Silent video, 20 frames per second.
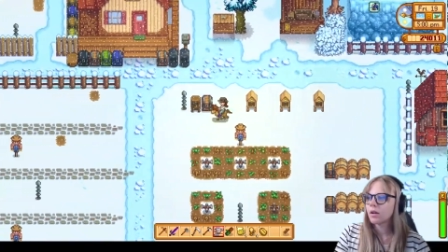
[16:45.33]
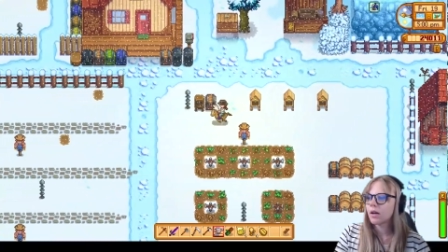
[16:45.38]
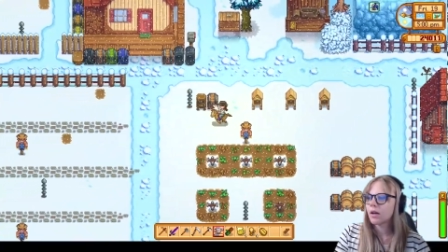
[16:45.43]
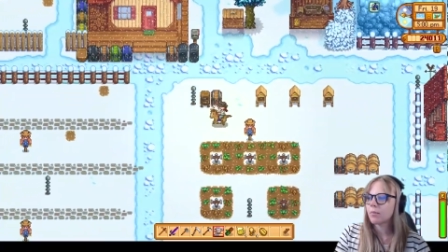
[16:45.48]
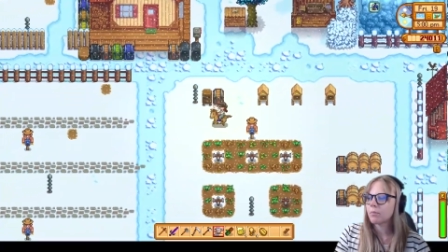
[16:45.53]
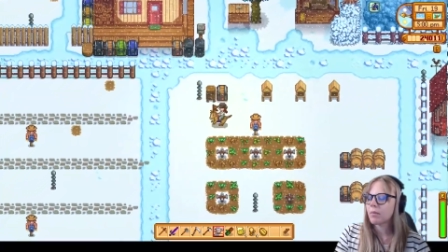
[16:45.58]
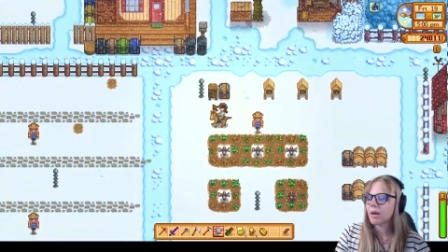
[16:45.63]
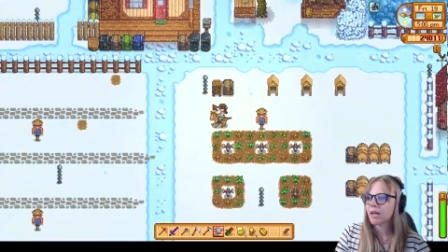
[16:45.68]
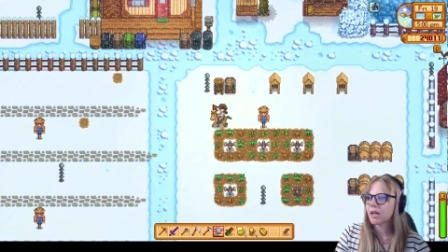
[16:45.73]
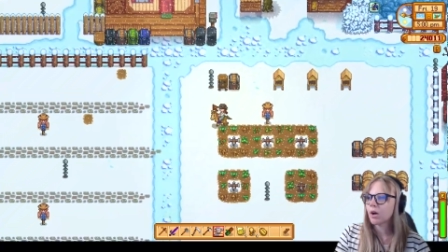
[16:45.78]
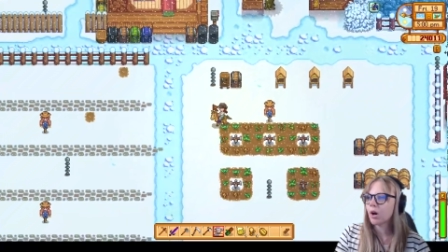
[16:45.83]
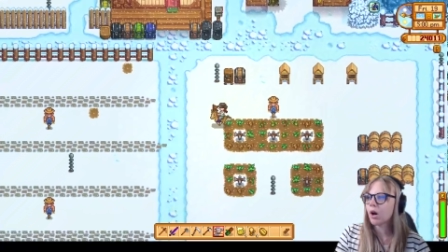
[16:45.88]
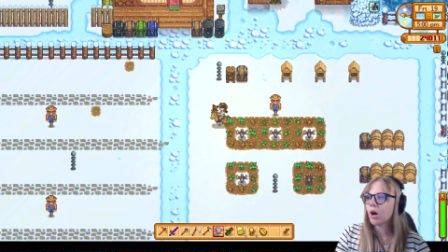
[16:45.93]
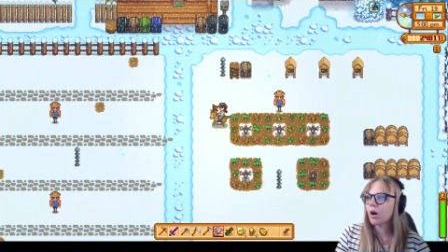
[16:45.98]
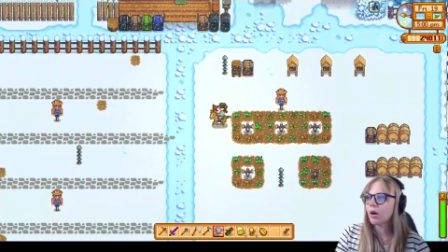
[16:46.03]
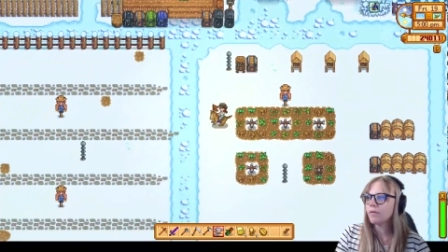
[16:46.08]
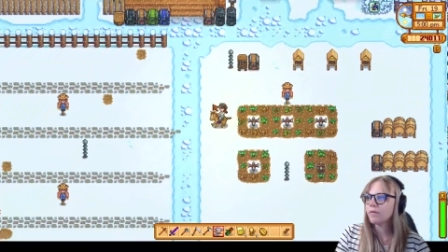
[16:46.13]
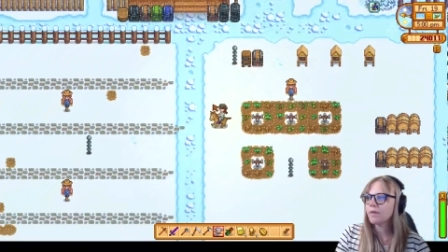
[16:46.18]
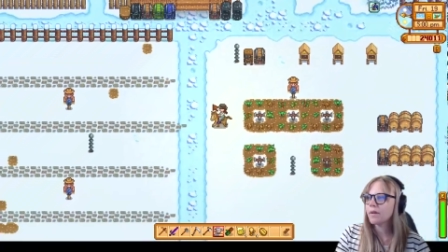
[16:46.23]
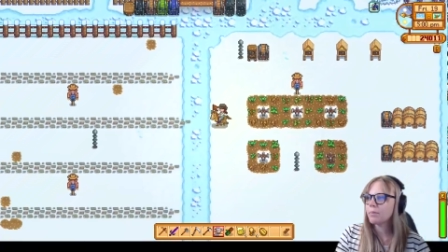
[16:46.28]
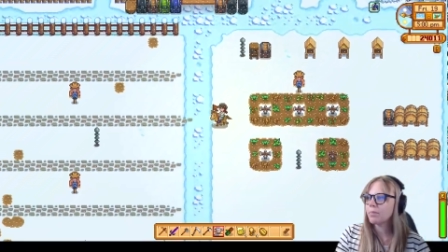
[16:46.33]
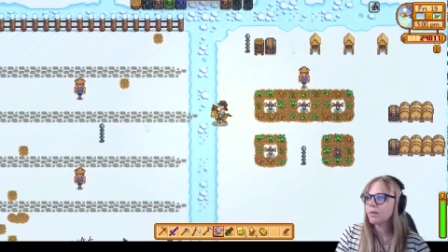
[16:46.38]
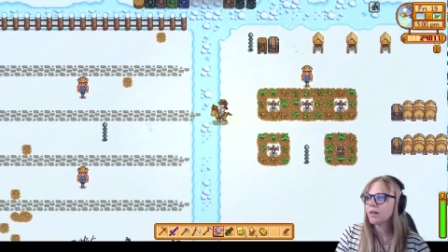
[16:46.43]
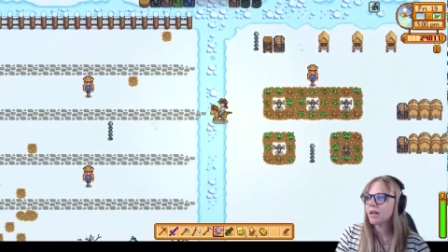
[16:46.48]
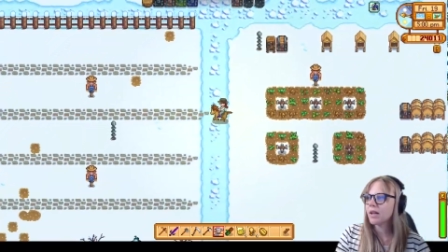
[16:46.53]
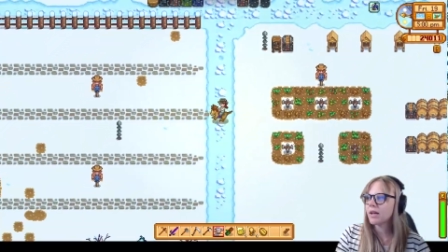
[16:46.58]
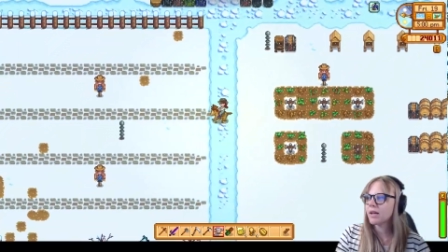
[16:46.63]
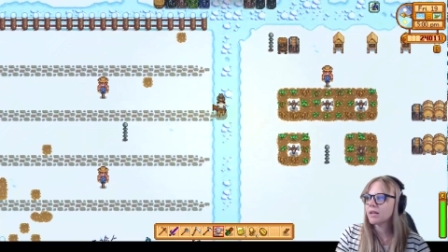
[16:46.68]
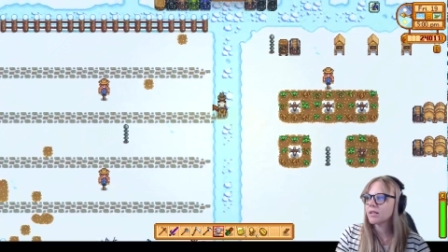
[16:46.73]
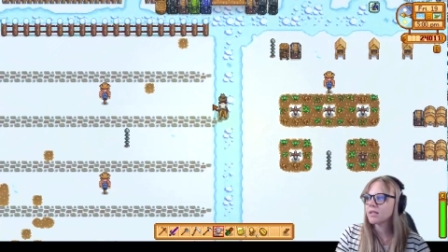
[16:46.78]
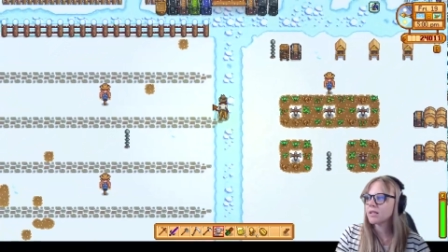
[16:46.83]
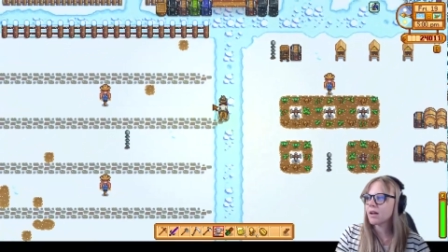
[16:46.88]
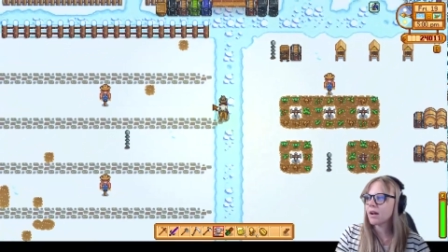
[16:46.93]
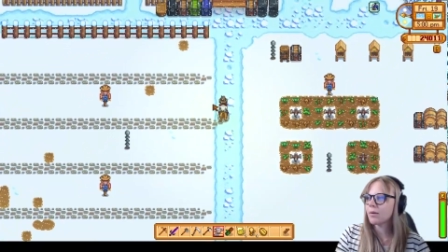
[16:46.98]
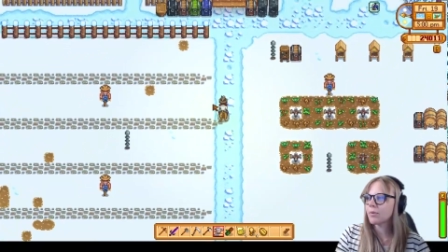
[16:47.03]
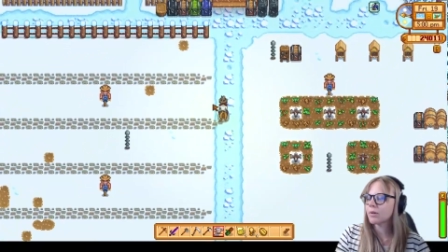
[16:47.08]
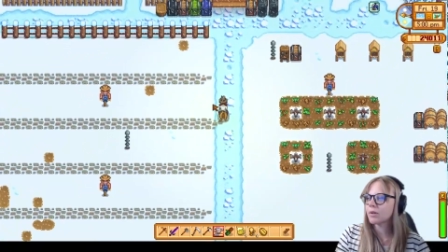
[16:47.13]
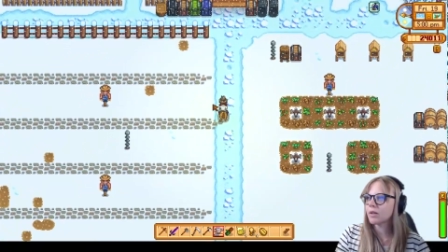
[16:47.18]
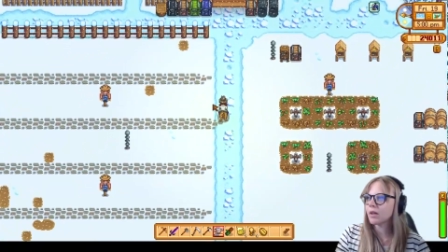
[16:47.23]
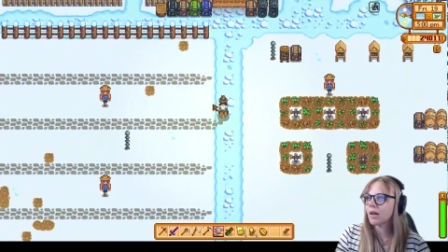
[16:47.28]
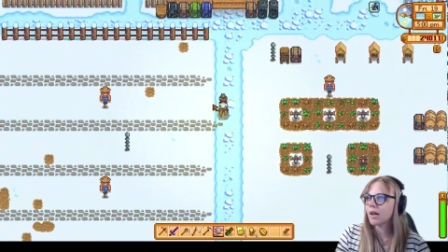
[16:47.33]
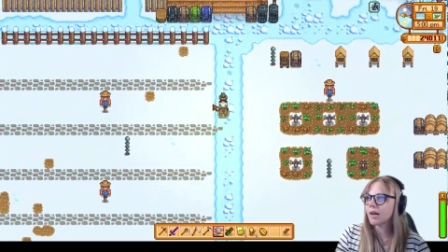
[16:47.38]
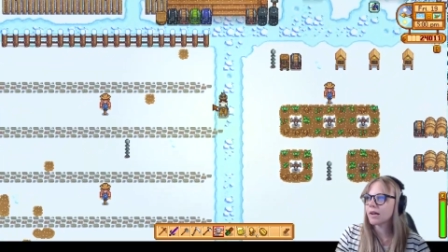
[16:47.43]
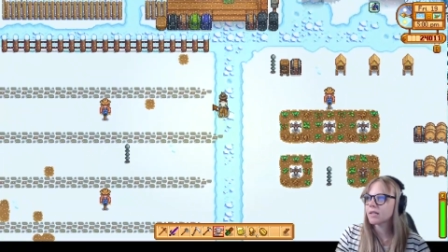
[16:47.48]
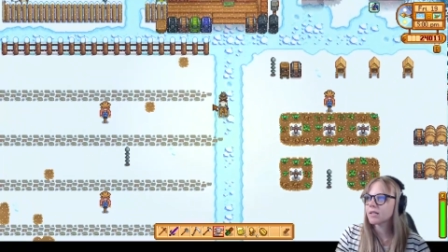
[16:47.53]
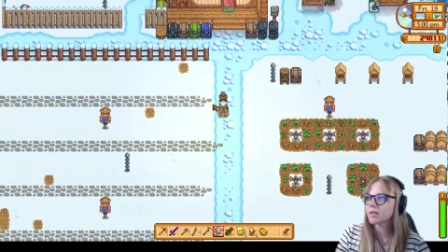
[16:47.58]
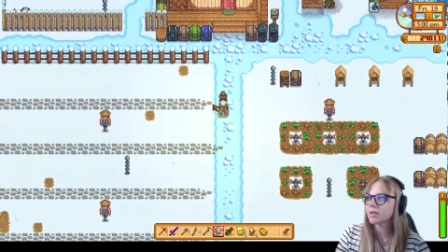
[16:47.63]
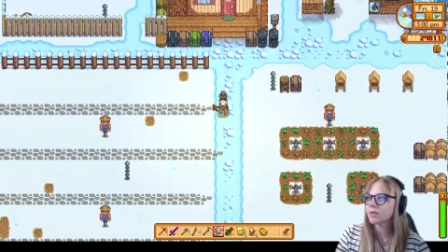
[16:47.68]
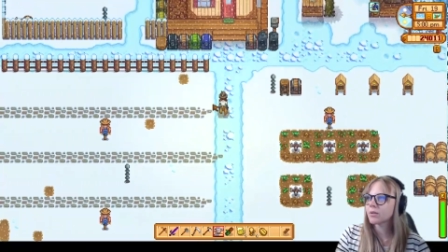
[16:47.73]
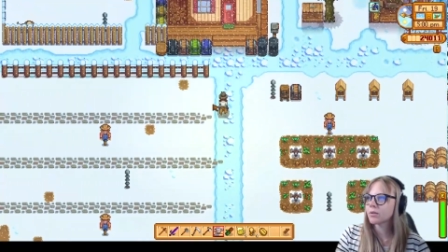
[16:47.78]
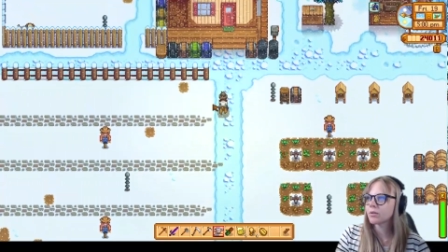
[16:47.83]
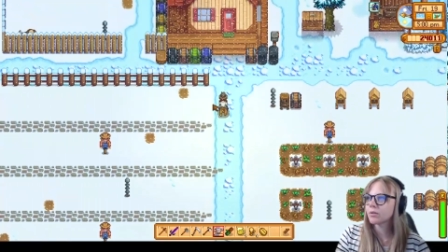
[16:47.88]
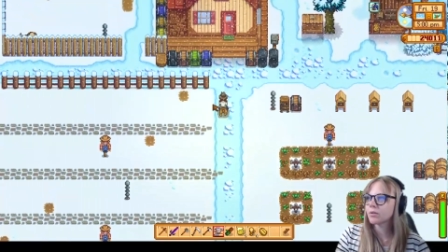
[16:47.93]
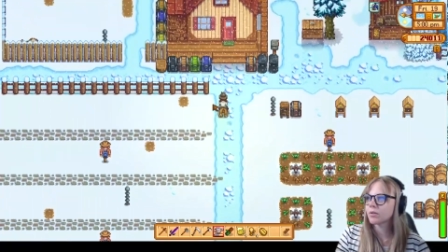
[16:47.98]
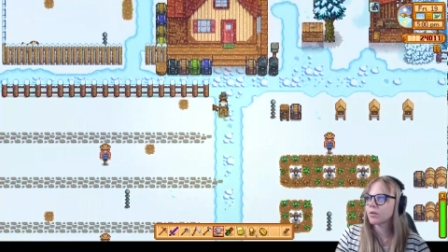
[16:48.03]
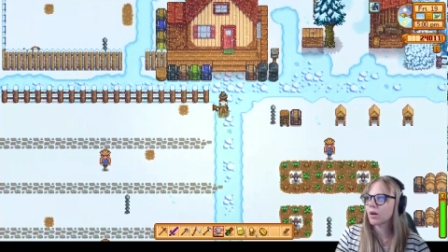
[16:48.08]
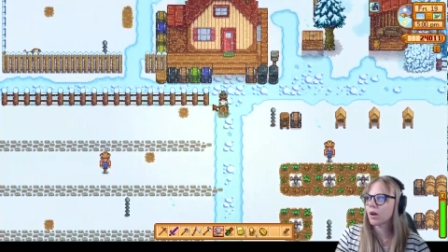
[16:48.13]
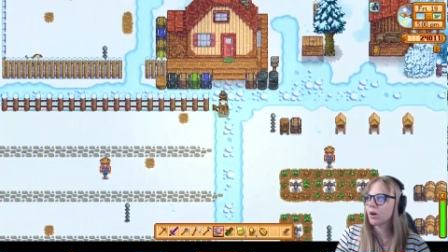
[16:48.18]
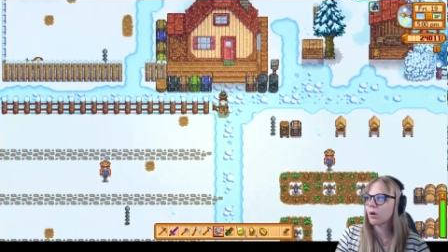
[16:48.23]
Um, my coffee plant, I would like to...